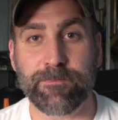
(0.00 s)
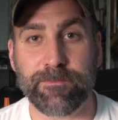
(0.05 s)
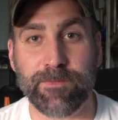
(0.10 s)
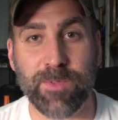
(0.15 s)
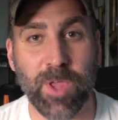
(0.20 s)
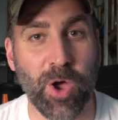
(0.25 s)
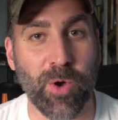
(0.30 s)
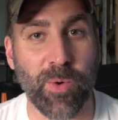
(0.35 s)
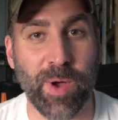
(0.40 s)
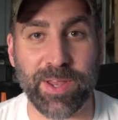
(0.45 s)

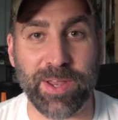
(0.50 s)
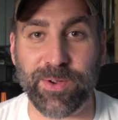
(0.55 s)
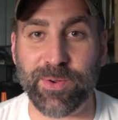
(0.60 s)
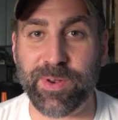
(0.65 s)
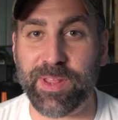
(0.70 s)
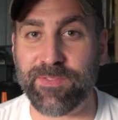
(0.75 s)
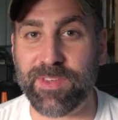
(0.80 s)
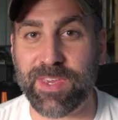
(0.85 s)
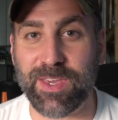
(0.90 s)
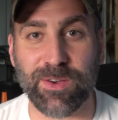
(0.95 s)
No, I don't
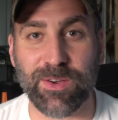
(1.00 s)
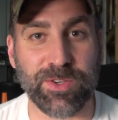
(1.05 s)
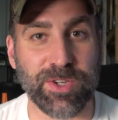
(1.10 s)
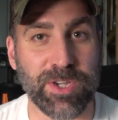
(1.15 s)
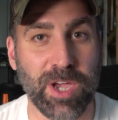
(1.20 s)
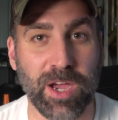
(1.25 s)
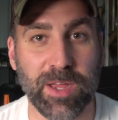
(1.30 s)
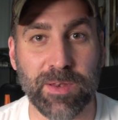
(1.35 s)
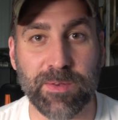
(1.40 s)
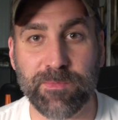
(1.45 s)
have the kill
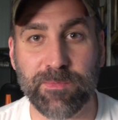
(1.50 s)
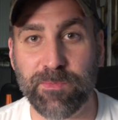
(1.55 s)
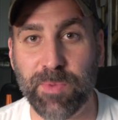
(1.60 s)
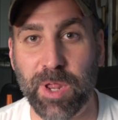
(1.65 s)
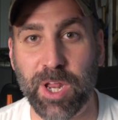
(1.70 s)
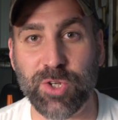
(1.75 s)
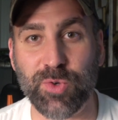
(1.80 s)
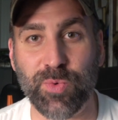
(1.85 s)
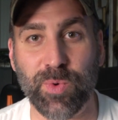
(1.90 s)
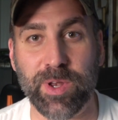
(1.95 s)
shot, but
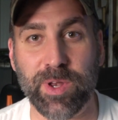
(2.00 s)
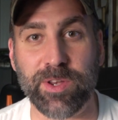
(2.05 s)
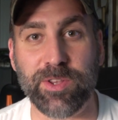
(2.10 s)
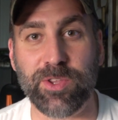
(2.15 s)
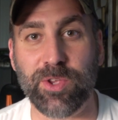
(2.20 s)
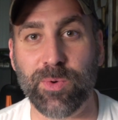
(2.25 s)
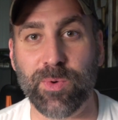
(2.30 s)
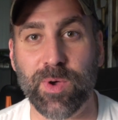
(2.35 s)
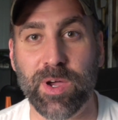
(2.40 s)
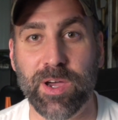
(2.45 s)
I just wanted
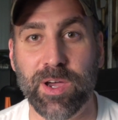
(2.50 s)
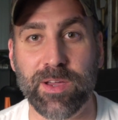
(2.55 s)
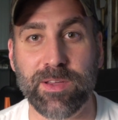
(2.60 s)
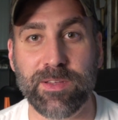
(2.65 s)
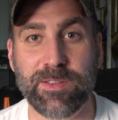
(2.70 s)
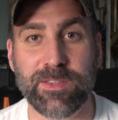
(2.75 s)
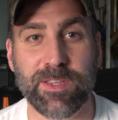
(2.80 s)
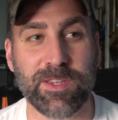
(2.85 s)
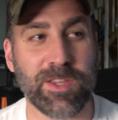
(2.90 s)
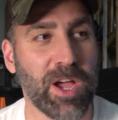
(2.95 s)
to
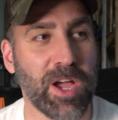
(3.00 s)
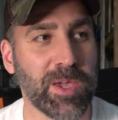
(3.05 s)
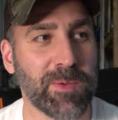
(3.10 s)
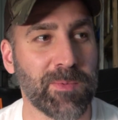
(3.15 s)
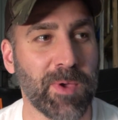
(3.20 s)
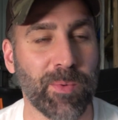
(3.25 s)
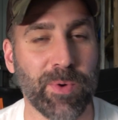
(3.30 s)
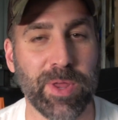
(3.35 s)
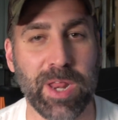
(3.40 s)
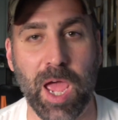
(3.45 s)

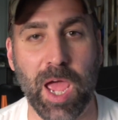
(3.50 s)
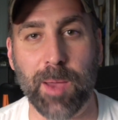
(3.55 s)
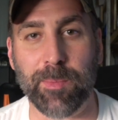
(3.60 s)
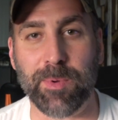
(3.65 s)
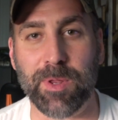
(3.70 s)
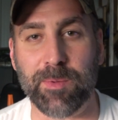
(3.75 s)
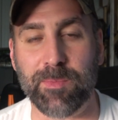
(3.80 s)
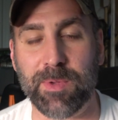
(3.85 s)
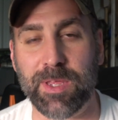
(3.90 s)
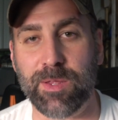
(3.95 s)
document what
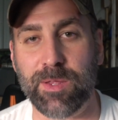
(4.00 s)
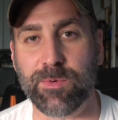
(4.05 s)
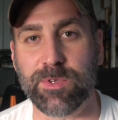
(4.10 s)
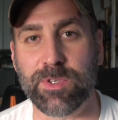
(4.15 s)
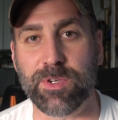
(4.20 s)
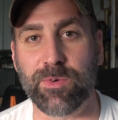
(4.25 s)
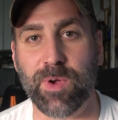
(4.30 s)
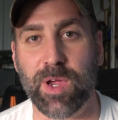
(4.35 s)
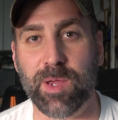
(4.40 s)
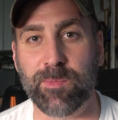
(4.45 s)
happened. I mean, it was
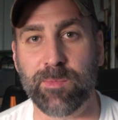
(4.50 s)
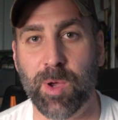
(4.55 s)
a great